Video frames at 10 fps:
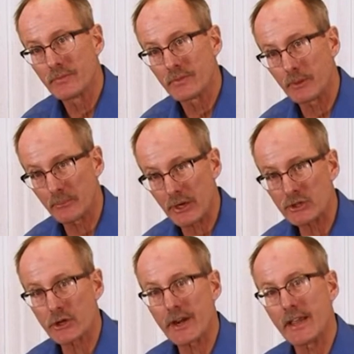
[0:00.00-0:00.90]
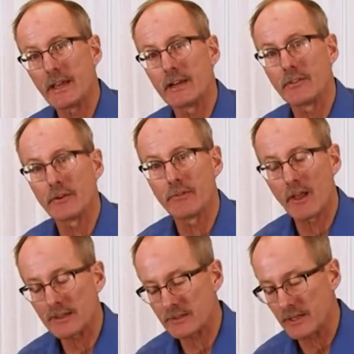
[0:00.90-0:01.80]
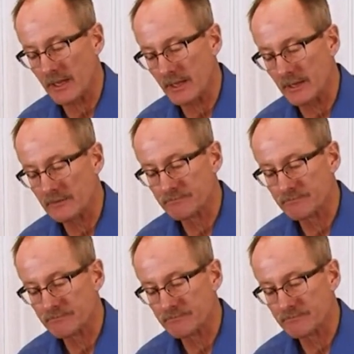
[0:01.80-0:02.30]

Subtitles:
the pressure head, and the velocity head.